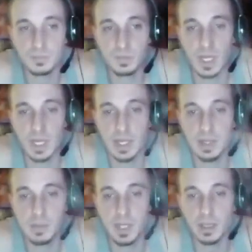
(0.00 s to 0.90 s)
I
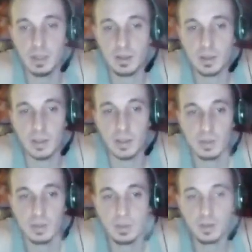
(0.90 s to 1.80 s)
and me. Like,
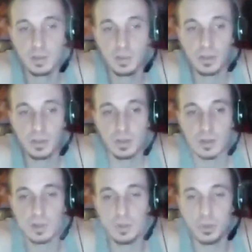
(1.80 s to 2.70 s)

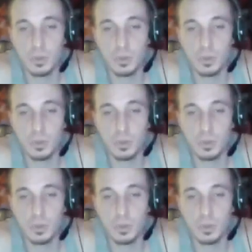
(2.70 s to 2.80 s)
you